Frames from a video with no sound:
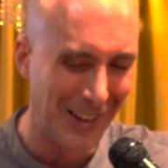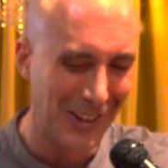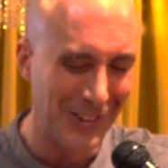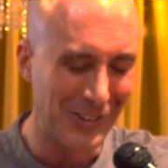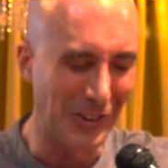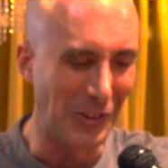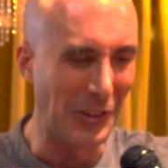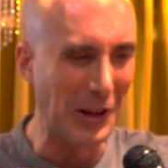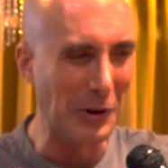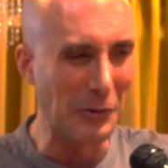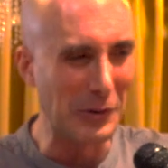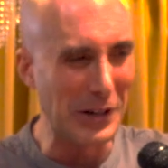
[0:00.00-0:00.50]

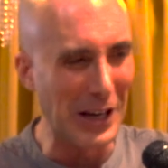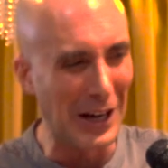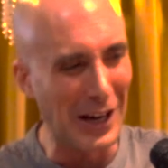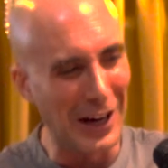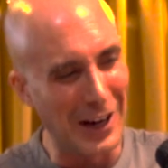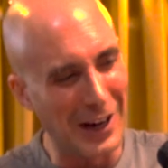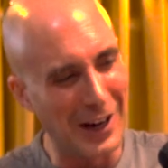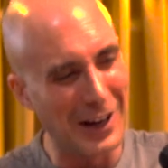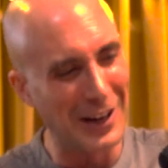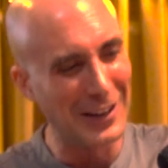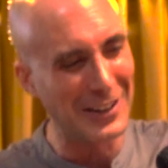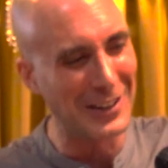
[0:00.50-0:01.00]
So they would,
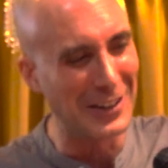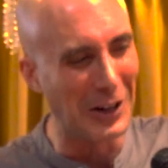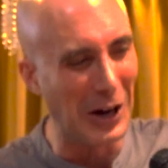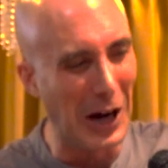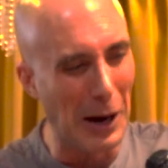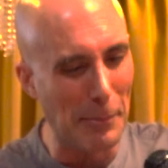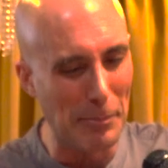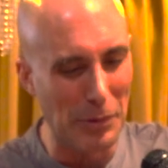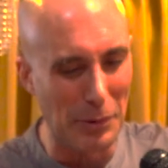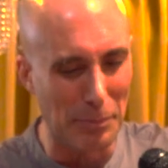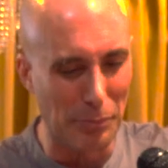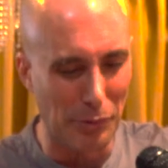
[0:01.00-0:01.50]

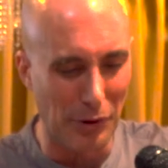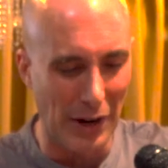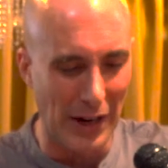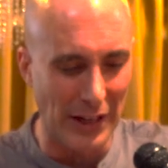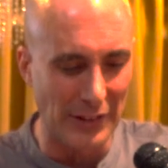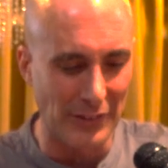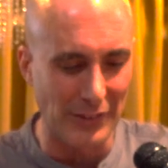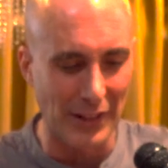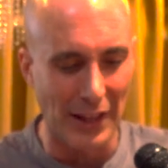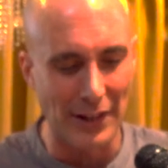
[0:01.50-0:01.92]
up the price.